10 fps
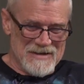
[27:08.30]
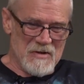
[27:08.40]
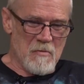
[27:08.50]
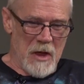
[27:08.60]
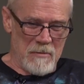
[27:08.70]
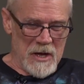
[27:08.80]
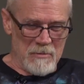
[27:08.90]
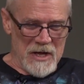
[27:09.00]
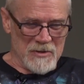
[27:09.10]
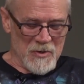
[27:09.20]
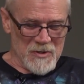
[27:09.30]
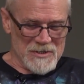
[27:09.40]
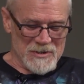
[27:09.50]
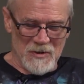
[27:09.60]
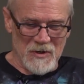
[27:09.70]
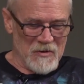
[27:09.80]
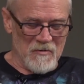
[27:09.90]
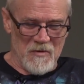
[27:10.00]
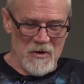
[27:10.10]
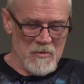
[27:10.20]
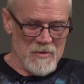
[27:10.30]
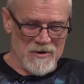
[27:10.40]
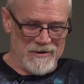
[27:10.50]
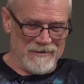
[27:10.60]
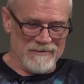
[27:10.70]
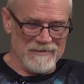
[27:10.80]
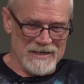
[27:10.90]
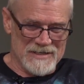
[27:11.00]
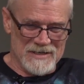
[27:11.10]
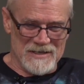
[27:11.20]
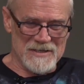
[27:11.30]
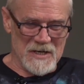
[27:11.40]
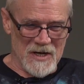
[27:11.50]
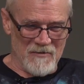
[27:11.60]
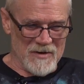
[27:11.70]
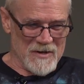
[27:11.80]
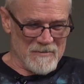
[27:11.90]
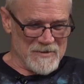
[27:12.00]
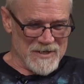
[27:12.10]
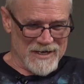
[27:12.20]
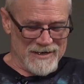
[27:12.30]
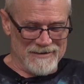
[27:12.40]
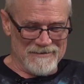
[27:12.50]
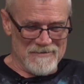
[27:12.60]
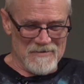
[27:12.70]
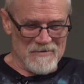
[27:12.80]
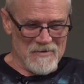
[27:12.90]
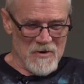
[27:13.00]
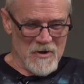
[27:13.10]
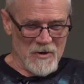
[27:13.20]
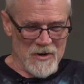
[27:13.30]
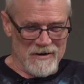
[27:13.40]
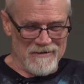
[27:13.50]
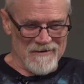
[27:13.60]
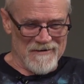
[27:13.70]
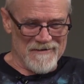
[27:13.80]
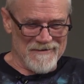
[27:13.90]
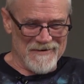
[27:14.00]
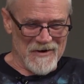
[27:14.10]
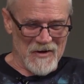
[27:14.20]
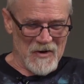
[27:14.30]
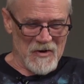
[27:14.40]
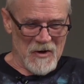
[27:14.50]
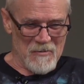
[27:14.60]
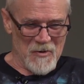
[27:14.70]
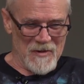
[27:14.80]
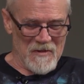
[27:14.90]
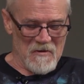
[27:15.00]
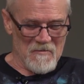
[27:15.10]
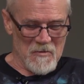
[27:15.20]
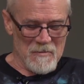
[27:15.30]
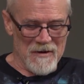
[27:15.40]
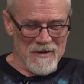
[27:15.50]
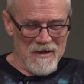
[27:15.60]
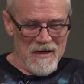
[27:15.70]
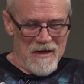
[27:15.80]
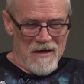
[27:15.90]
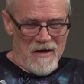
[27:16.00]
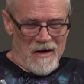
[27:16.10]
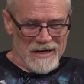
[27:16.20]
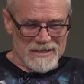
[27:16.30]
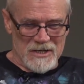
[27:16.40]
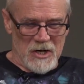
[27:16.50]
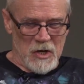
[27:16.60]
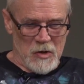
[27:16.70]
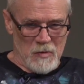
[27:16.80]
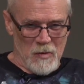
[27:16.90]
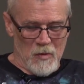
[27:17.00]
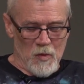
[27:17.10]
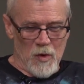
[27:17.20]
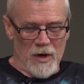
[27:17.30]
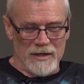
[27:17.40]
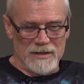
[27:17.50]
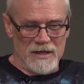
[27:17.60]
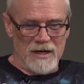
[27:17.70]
main mentor is still a good friend of mine. He's kind of an uptight, ornery kind of guy, but we love him. I sent him what